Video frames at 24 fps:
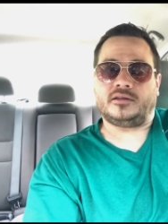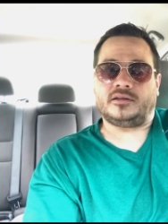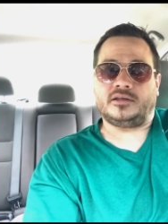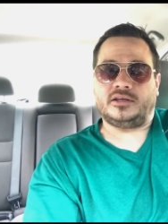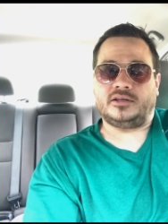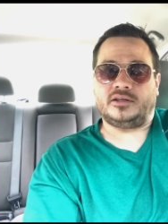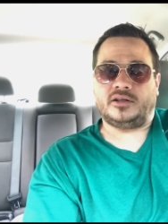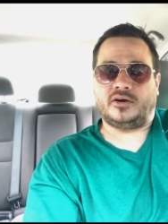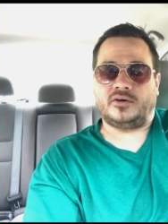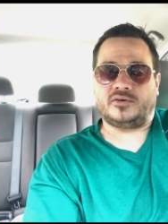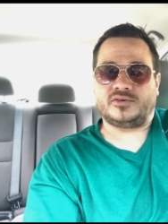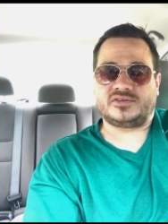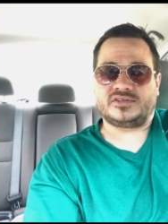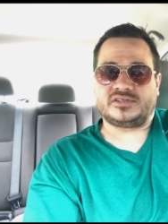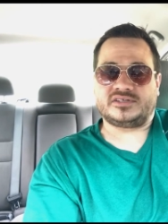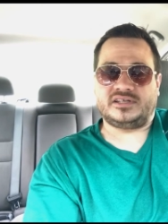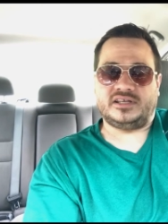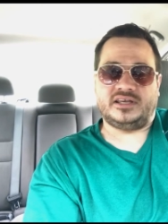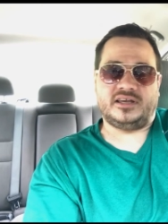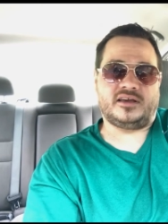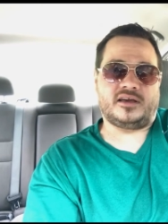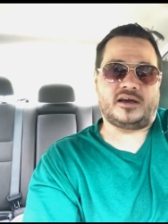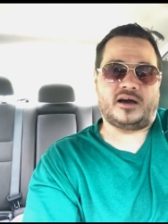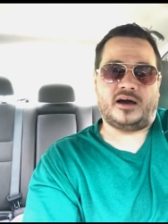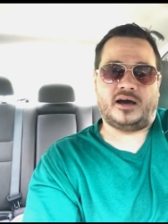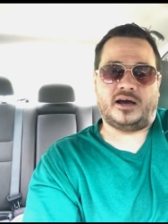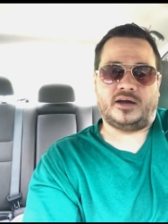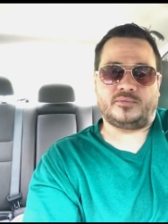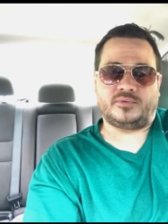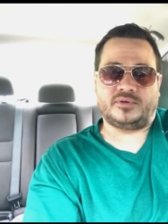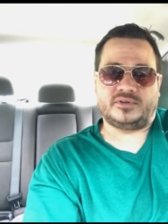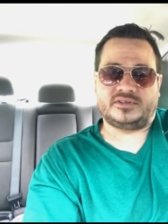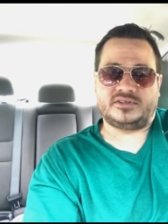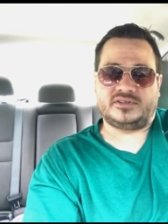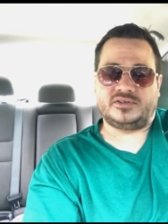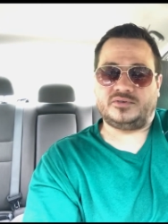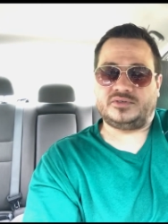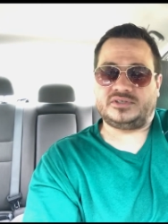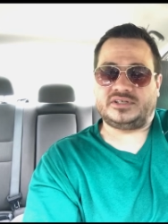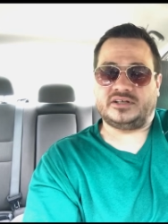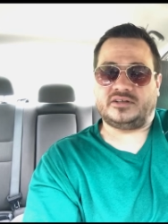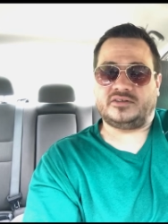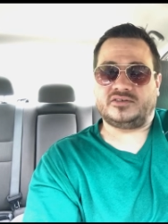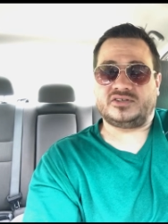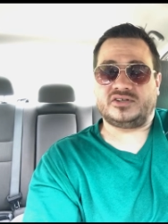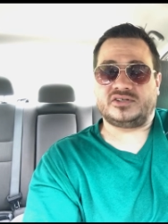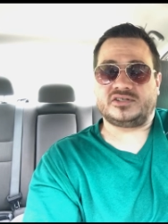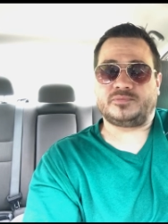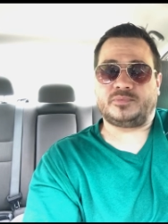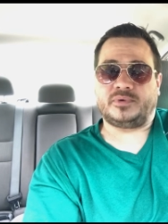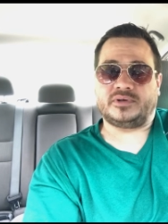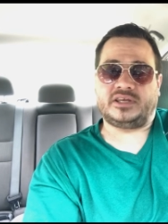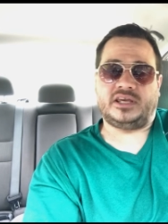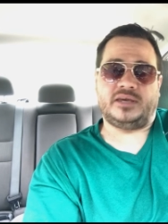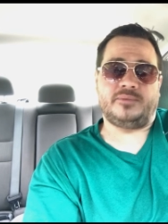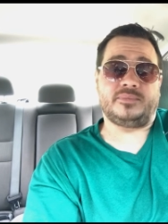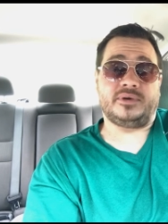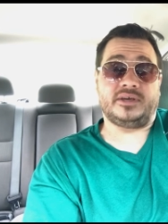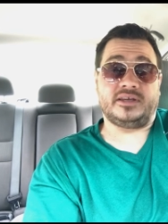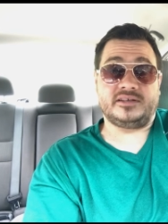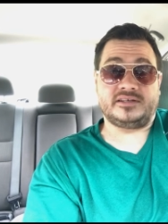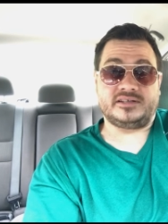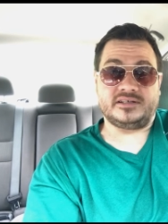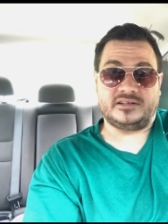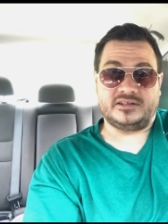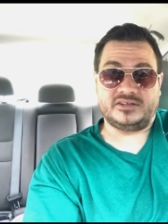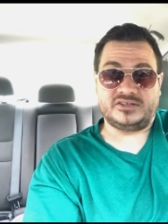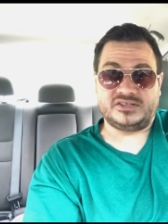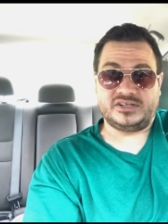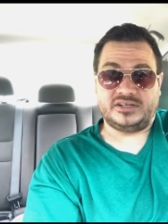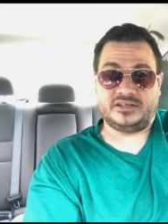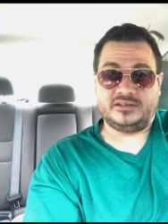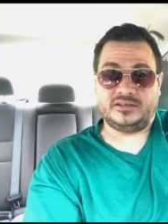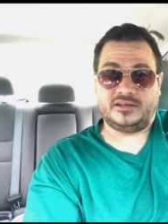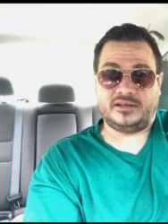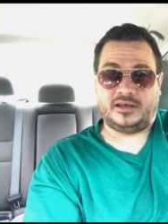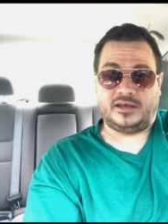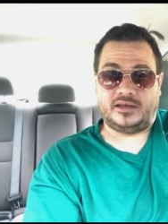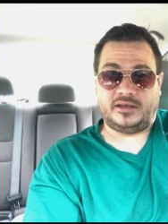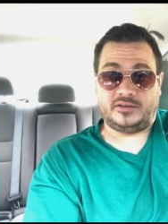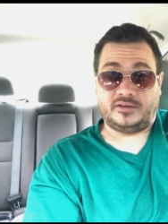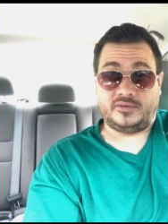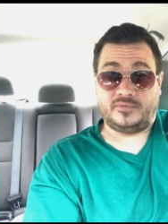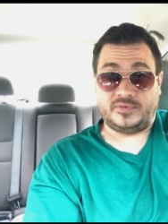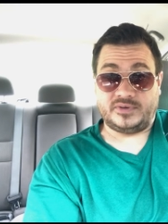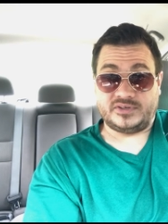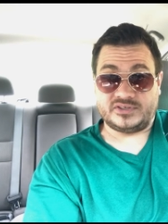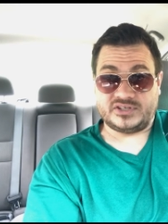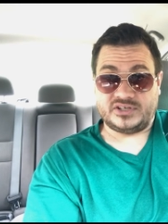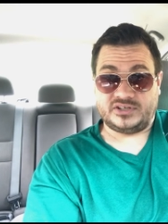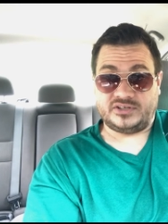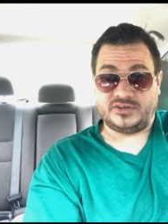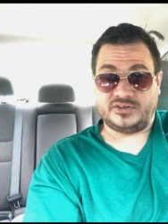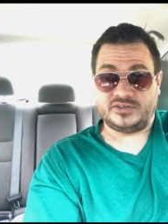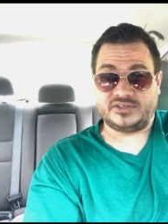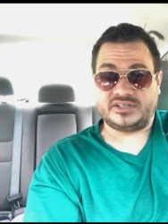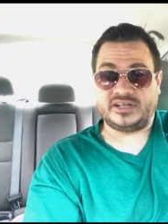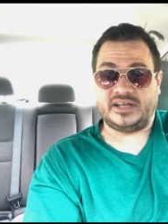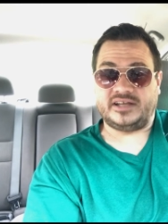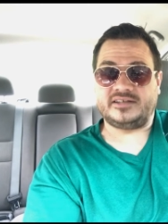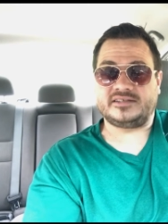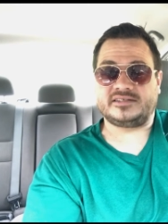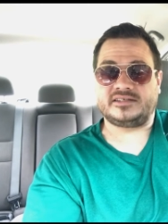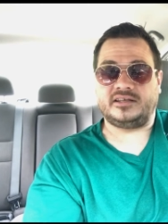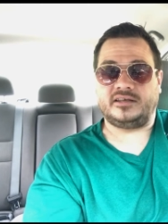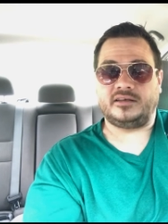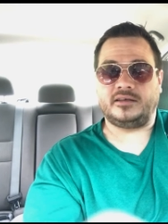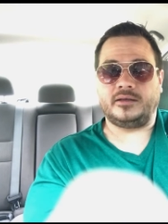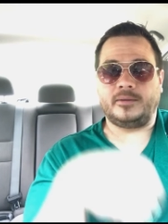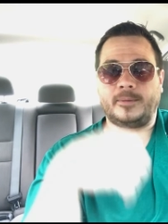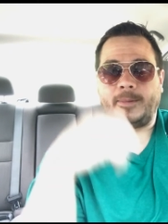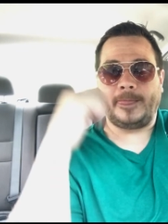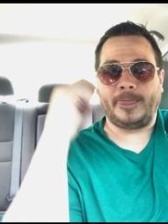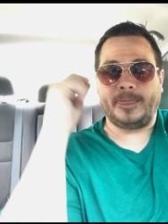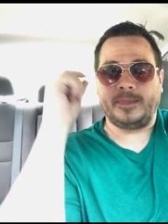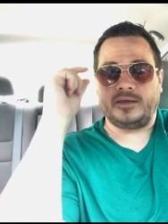you know, seek God with due diligence, but keep being diligent and the vision you're chasing.